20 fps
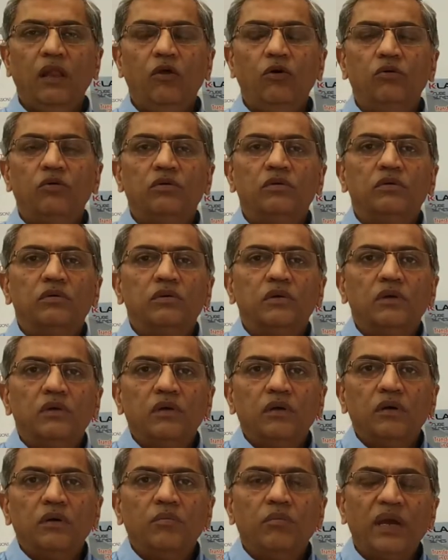Hello,
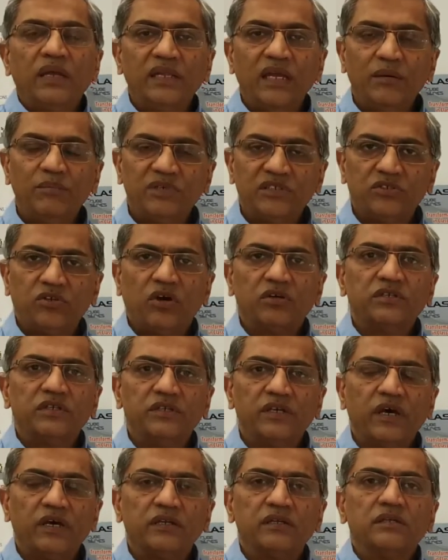my name is Dr.
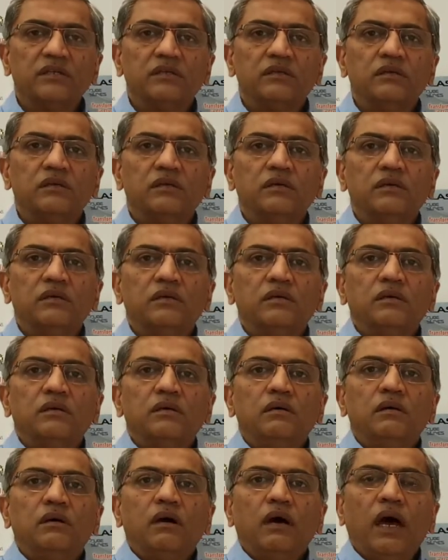Naran.
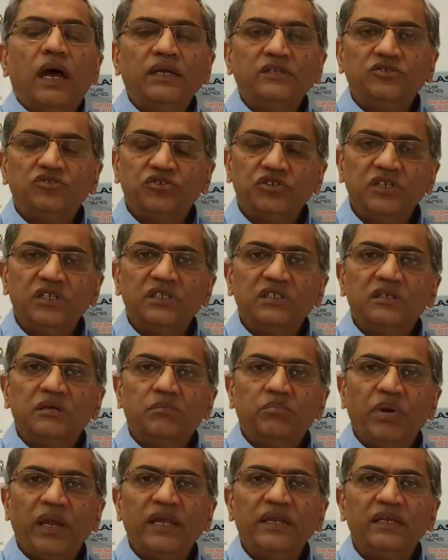I
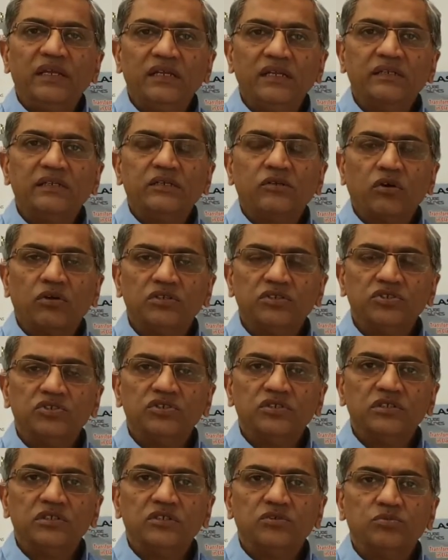treat pain-related
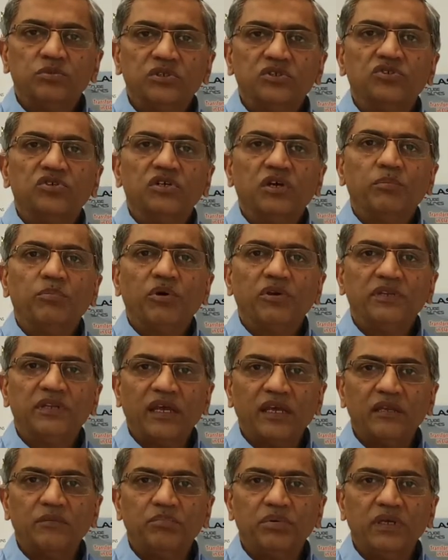conditions with trigger point
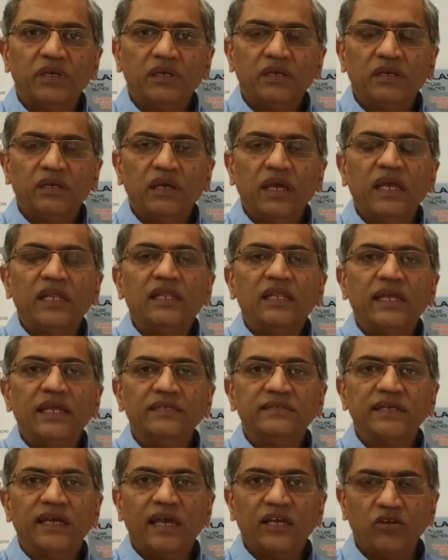therapy and
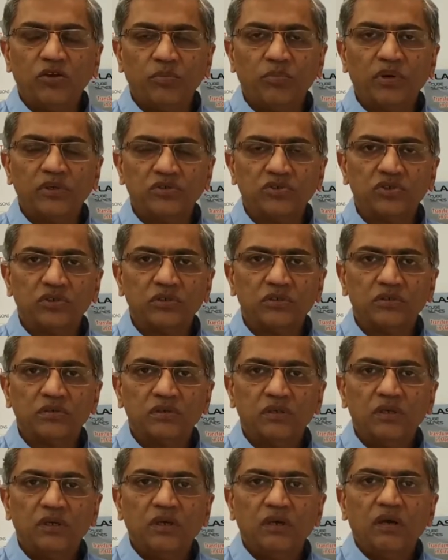laser acupuncture.
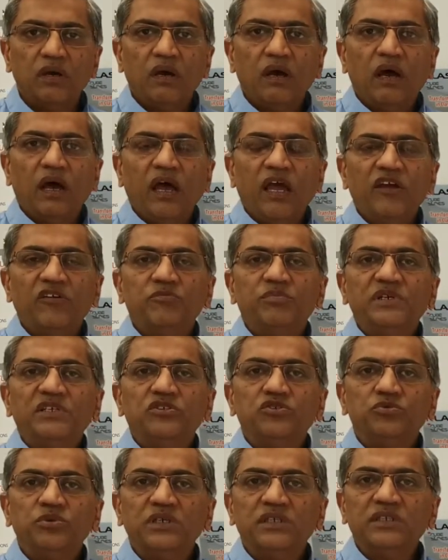I have
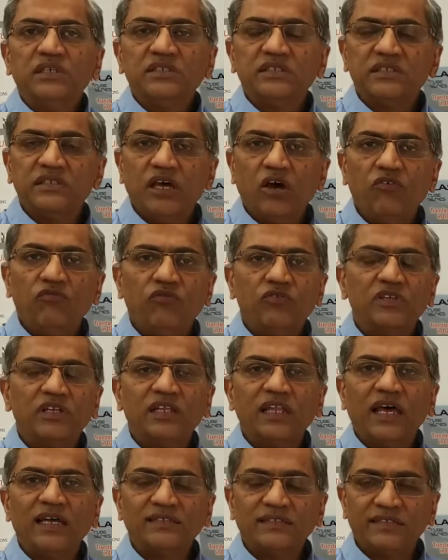been doing this now for the
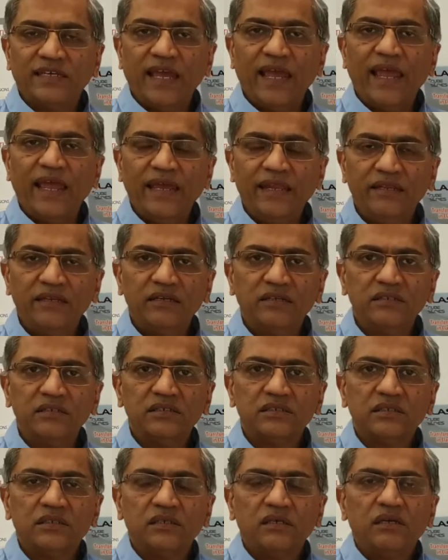last 10
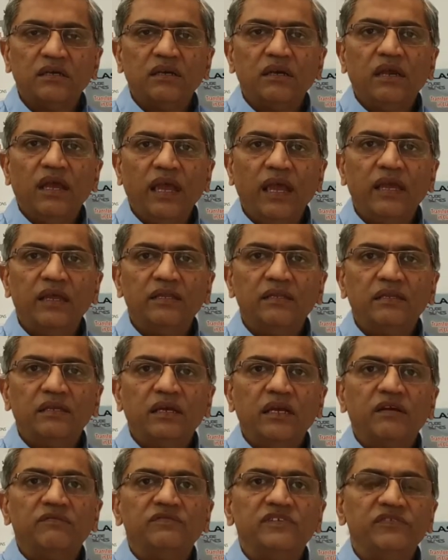years and
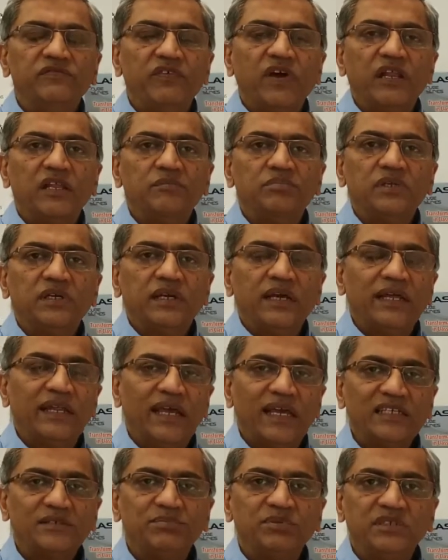have developed an
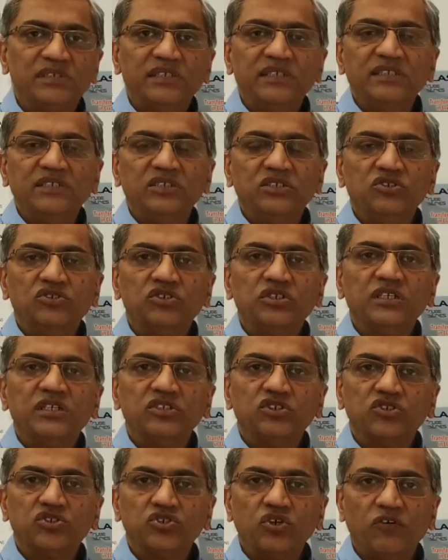expertise in treating
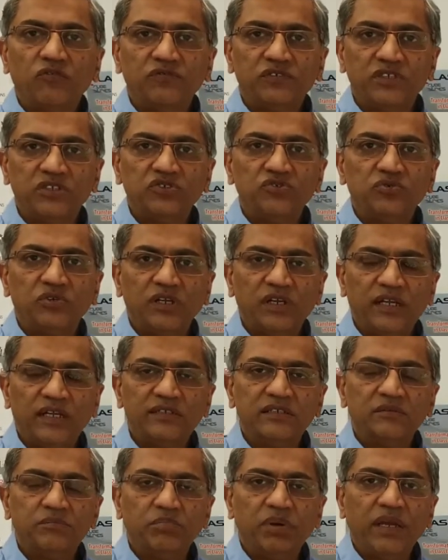soft tissue
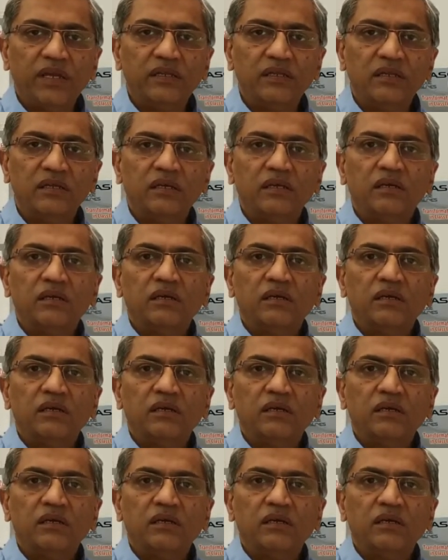related pain,